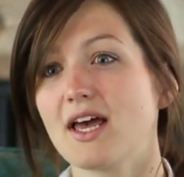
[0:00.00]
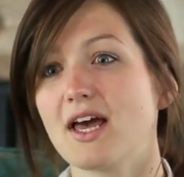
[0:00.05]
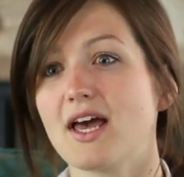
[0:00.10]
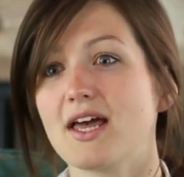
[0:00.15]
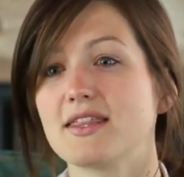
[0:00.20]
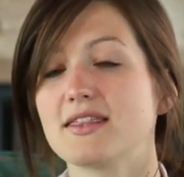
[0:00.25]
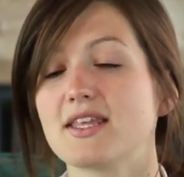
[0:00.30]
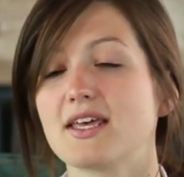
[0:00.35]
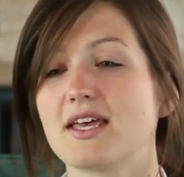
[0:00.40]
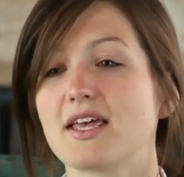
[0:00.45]

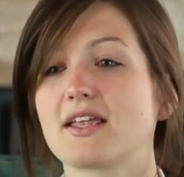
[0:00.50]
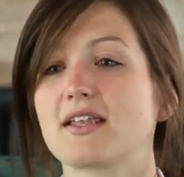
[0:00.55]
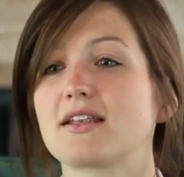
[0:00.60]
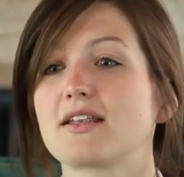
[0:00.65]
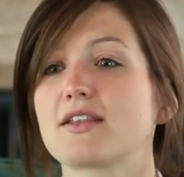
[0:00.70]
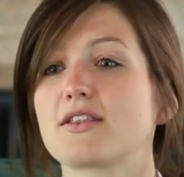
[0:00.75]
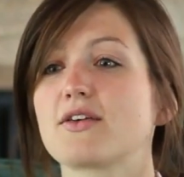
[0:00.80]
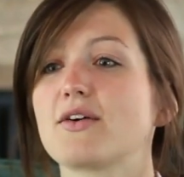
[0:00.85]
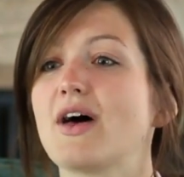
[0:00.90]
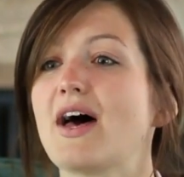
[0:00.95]
And
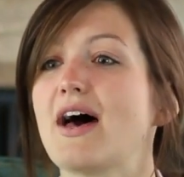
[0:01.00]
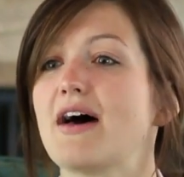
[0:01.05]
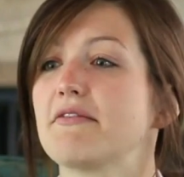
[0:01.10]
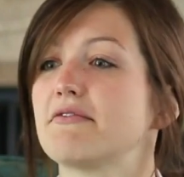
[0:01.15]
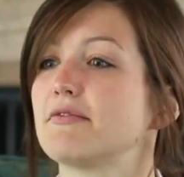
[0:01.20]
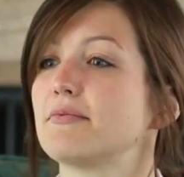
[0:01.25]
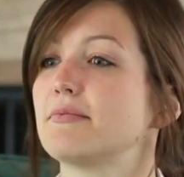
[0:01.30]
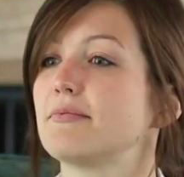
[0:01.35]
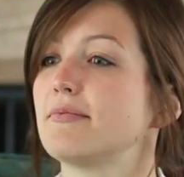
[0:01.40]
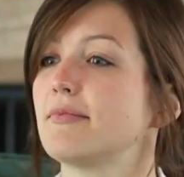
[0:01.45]
then they'll have
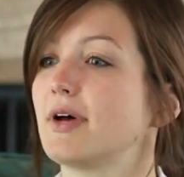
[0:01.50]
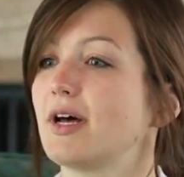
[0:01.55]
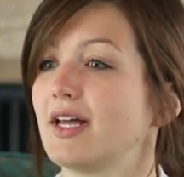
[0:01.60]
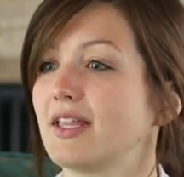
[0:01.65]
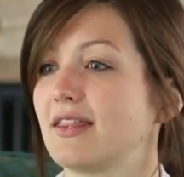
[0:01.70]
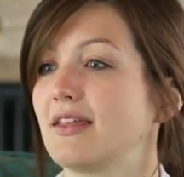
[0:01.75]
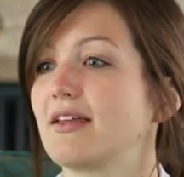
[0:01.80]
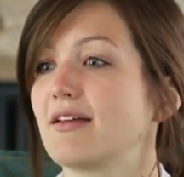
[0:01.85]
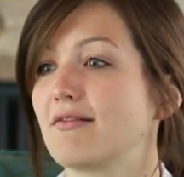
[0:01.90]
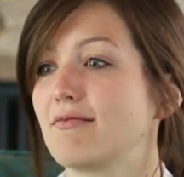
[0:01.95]
a
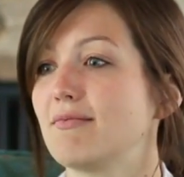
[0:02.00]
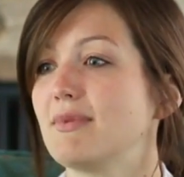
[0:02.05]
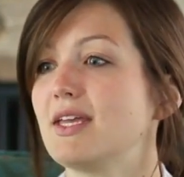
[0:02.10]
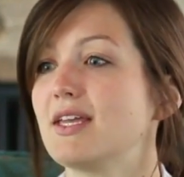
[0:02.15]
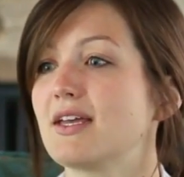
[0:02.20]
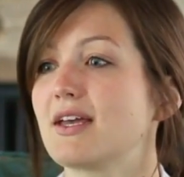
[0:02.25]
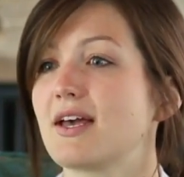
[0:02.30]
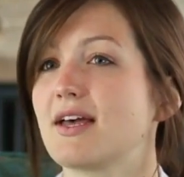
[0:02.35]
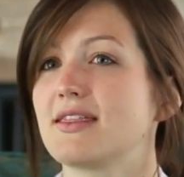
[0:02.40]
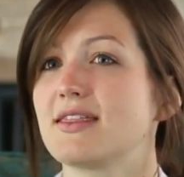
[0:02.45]
thing of
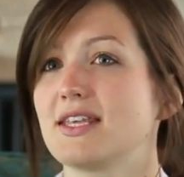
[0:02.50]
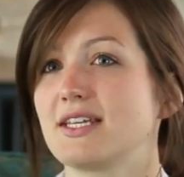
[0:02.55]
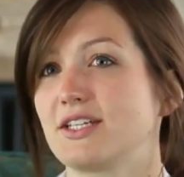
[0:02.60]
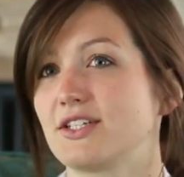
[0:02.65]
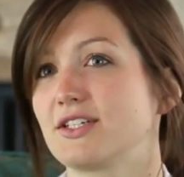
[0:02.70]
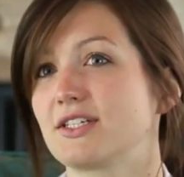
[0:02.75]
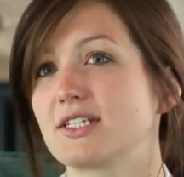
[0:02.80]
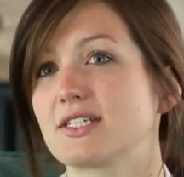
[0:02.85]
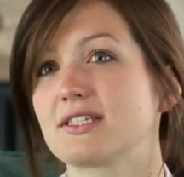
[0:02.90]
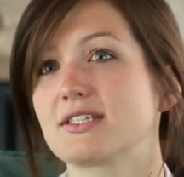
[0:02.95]
meat and
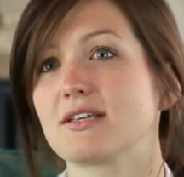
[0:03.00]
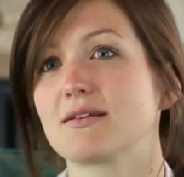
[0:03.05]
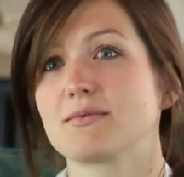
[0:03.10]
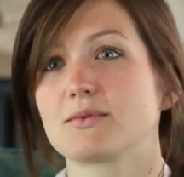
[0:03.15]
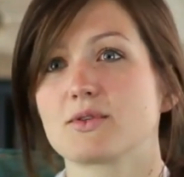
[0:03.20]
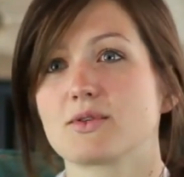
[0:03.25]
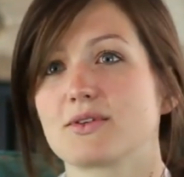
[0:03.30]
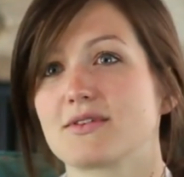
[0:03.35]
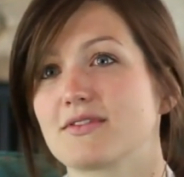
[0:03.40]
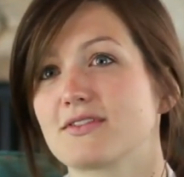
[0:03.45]
then just some
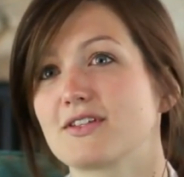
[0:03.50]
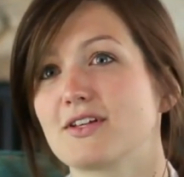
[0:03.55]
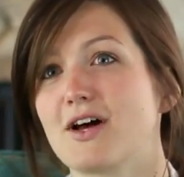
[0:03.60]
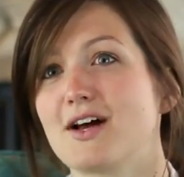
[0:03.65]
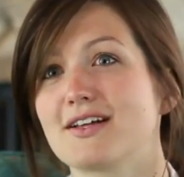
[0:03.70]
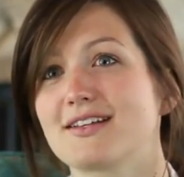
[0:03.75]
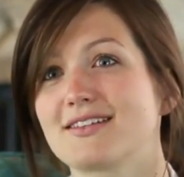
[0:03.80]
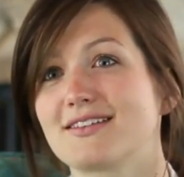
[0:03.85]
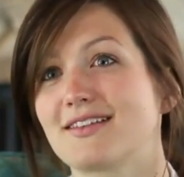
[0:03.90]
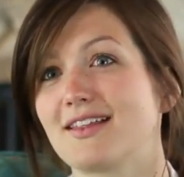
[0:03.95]
sort of
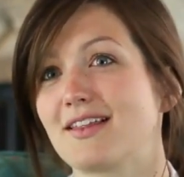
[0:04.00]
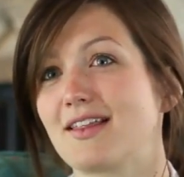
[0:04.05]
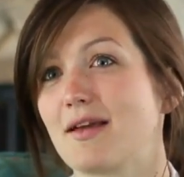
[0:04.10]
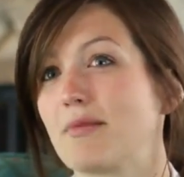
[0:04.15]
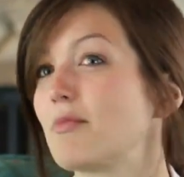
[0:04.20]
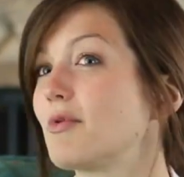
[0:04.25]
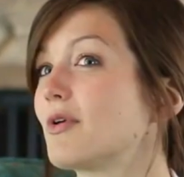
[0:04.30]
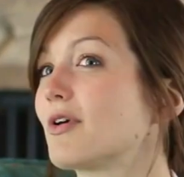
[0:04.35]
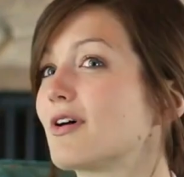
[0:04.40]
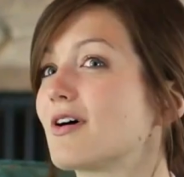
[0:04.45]
sauce that they
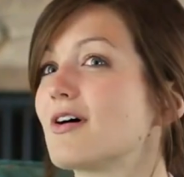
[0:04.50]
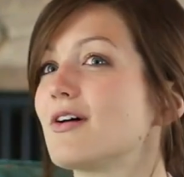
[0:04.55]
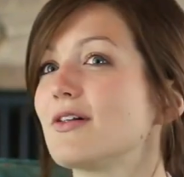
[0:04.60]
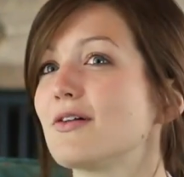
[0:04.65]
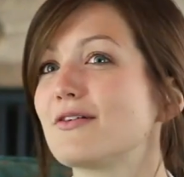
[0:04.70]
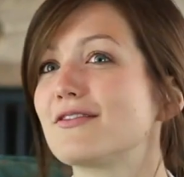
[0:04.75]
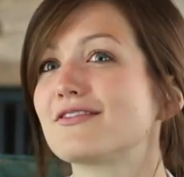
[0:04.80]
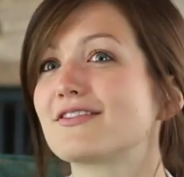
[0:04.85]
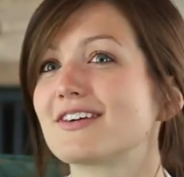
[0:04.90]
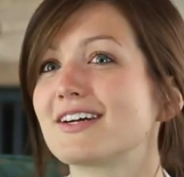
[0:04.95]
pour all
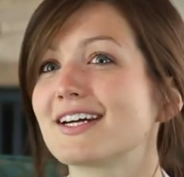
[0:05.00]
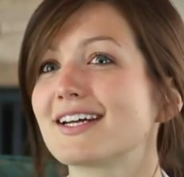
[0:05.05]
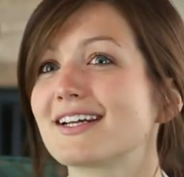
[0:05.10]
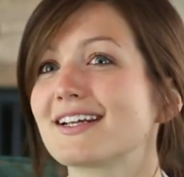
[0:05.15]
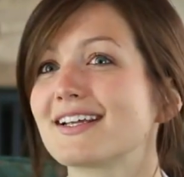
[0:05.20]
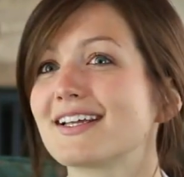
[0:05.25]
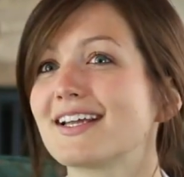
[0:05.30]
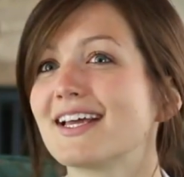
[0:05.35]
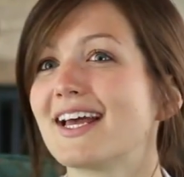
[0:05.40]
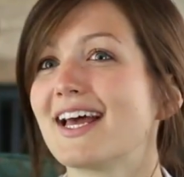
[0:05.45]
over it.
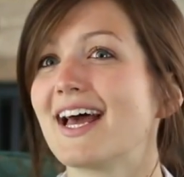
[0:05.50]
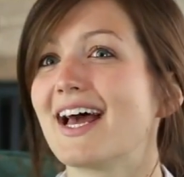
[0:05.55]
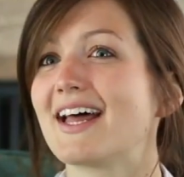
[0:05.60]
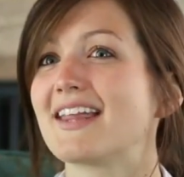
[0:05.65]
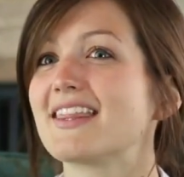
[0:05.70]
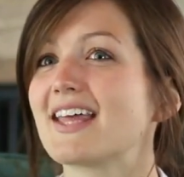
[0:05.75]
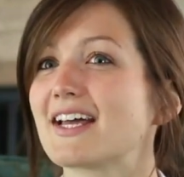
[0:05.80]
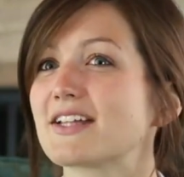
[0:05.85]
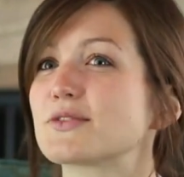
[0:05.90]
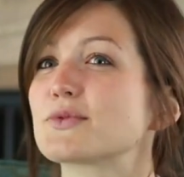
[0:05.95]

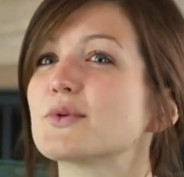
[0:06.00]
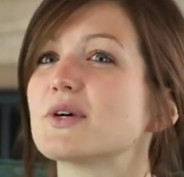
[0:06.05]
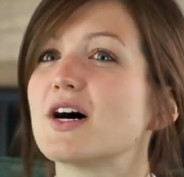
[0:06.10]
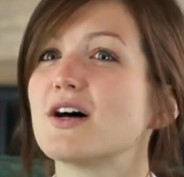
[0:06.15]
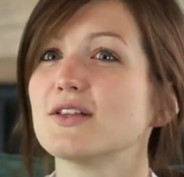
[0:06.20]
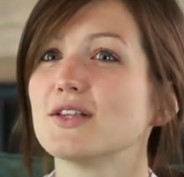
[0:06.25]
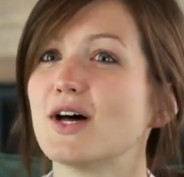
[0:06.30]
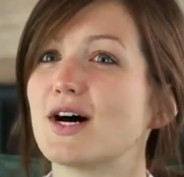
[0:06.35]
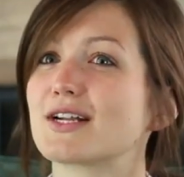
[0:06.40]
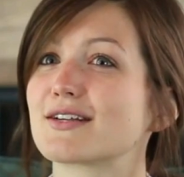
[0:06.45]
And that's what a
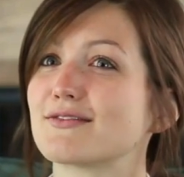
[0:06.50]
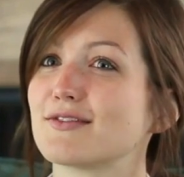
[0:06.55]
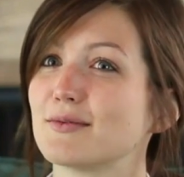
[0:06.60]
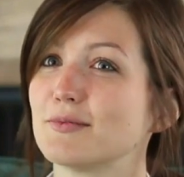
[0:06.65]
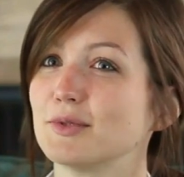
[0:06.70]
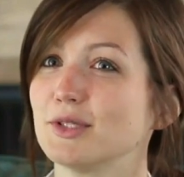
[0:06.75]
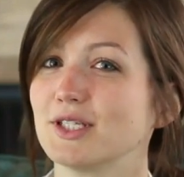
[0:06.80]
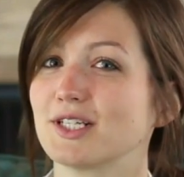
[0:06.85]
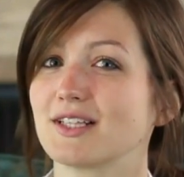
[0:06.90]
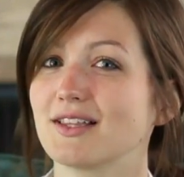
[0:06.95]
lot of
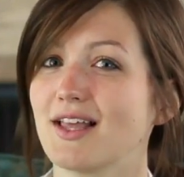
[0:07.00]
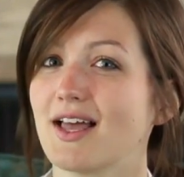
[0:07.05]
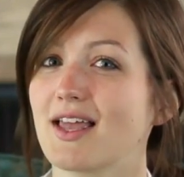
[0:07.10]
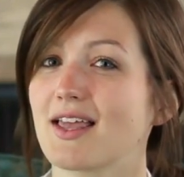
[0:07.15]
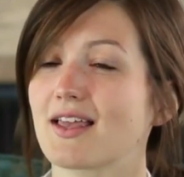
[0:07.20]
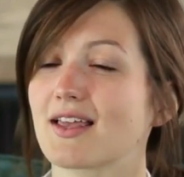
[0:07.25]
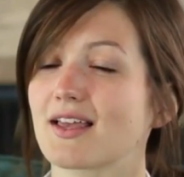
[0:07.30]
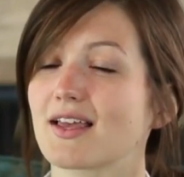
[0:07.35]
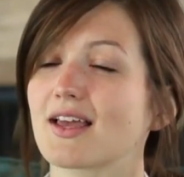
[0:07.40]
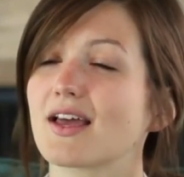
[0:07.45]
them look
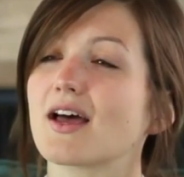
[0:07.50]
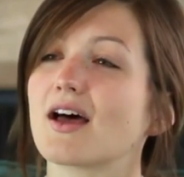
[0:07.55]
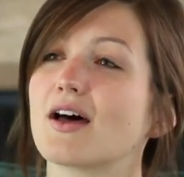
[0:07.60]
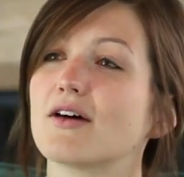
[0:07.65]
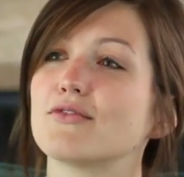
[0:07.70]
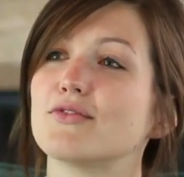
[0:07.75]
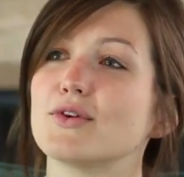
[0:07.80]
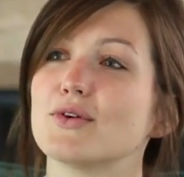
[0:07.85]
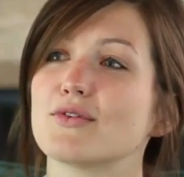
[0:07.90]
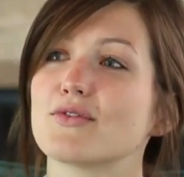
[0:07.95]
like. A
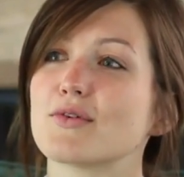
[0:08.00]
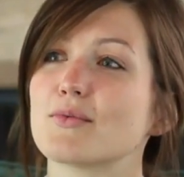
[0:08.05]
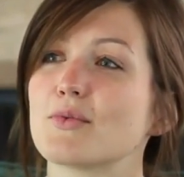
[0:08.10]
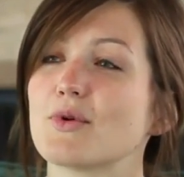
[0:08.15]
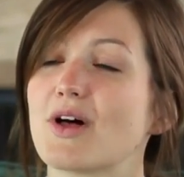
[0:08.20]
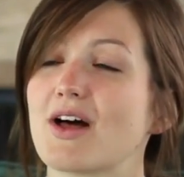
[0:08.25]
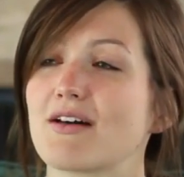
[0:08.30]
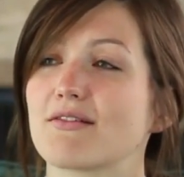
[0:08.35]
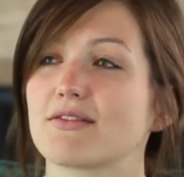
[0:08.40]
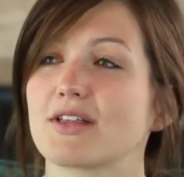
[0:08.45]
few of them will
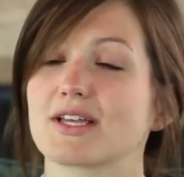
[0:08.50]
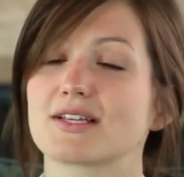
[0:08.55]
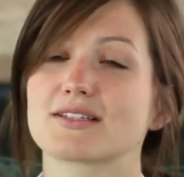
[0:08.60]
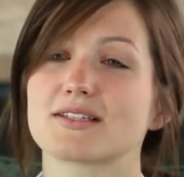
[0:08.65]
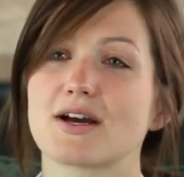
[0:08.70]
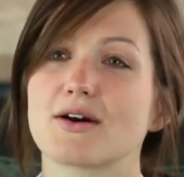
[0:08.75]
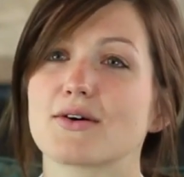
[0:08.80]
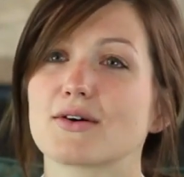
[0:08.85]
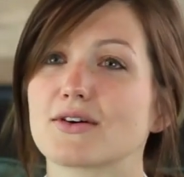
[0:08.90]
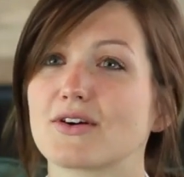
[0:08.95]
have like
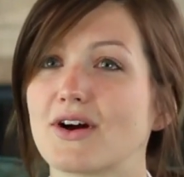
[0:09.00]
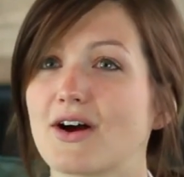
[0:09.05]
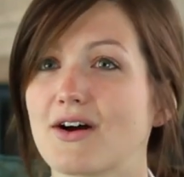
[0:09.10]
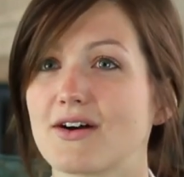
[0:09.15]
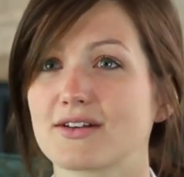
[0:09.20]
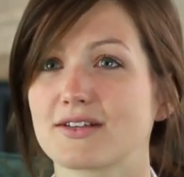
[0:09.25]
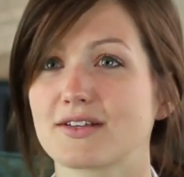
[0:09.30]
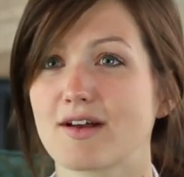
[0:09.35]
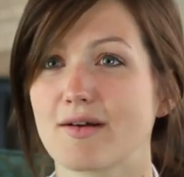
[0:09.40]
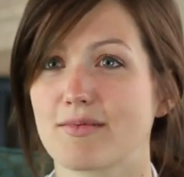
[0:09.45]
sauerkraut
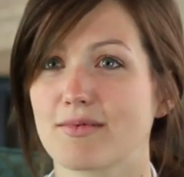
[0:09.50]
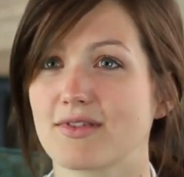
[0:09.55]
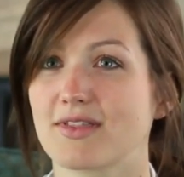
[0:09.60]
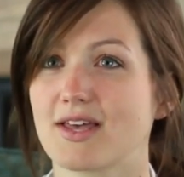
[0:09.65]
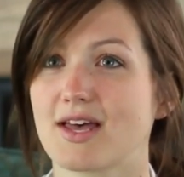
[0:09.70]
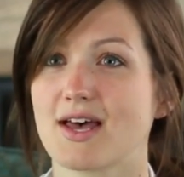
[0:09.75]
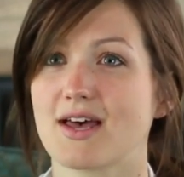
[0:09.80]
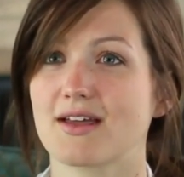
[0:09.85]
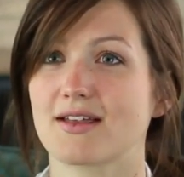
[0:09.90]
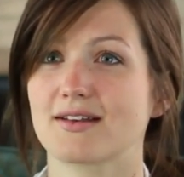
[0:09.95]
on top of
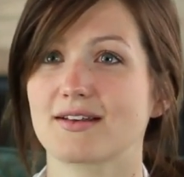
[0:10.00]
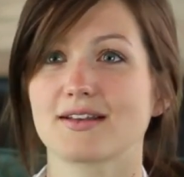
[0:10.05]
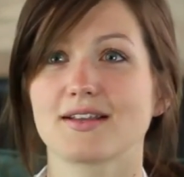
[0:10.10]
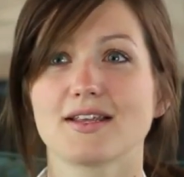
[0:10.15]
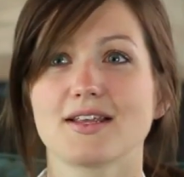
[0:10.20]
that.